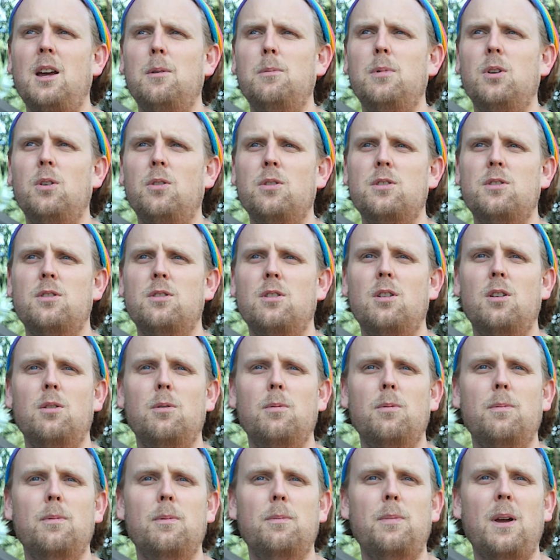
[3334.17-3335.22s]
but
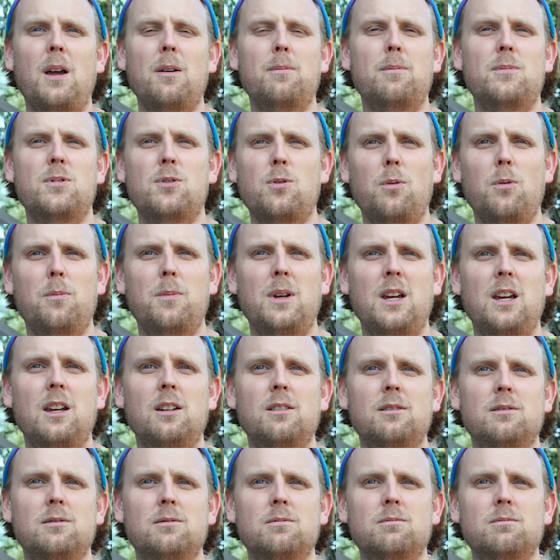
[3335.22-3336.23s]
also about soulmate